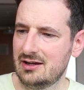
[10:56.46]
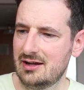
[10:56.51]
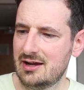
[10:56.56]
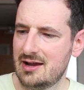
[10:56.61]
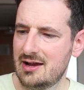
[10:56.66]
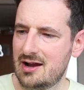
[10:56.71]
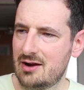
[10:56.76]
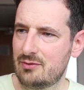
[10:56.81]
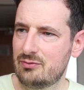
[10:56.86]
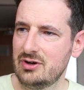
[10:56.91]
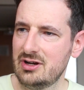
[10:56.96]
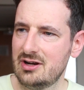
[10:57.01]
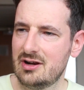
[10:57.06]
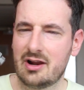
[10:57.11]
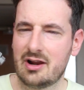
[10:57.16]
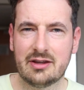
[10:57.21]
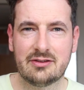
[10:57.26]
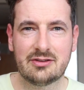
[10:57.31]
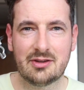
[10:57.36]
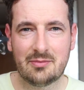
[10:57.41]
I really
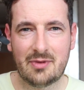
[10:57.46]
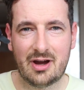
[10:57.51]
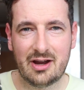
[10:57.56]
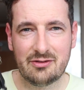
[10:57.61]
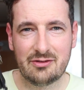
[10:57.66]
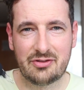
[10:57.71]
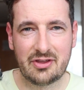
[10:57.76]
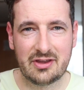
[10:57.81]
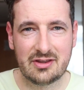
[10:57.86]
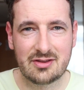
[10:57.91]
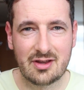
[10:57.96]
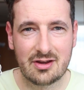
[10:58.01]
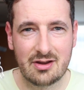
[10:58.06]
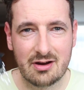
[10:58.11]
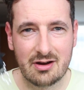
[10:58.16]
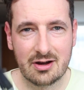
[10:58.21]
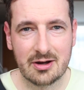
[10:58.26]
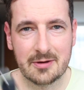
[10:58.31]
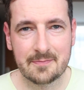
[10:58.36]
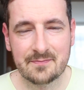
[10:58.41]
like them. I think they
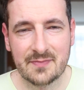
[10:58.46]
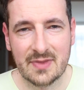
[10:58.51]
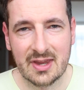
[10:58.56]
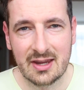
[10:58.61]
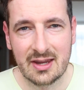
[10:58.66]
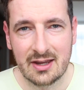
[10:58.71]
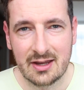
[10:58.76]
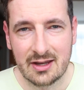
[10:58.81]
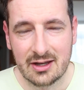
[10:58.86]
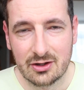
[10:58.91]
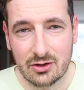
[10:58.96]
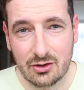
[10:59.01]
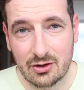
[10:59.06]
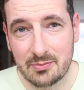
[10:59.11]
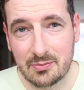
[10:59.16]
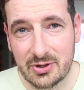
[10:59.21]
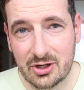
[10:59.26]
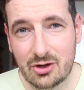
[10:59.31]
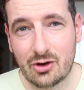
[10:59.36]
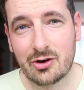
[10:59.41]
are going
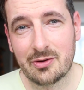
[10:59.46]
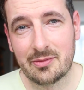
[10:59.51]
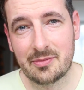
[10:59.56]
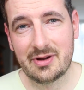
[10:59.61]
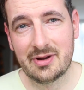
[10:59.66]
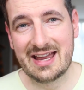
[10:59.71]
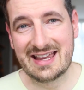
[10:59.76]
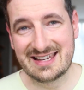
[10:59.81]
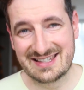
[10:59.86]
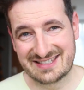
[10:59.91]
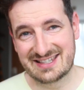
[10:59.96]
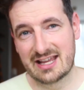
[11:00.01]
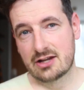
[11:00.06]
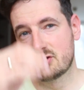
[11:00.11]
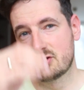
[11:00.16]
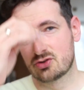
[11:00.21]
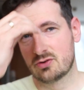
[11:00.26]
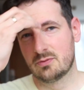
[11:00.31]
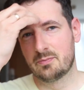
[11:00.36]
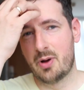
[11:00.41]
to become an
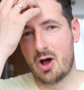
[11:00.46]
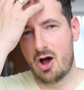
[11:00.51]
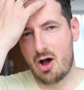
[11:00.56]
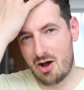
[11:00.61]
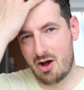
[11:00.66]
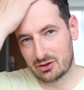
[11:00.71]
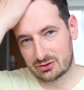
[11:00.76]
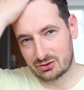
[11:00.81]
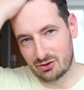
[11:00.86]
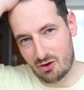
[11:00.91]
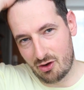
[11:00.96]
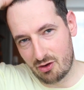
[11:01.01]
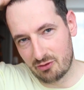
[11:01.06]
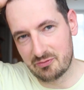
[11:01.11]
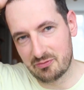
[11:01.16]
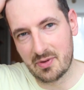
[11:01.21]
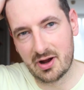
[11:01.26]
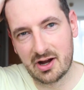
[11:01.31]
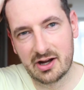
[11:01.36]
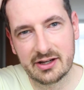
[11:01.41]
essential part
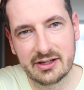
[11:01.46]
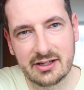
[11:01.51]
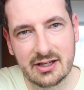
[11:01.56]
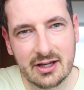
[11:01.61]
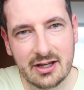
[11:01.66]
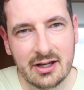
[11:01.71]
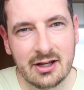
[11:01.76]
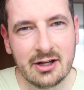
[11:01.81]
of my